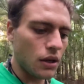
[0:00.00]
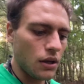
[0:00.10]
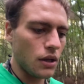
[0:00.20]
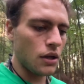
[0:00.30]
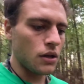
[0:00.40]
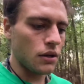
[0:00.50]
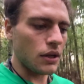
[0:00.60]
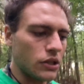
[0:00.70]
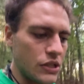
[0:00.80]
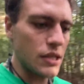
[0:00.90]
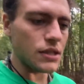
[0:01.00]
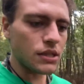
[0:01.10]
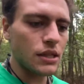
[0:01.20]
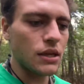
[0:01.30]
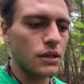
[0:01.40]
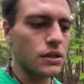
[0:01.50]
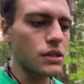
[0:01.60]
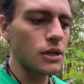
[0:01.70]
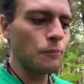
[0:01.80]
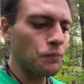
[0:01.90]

And it sees things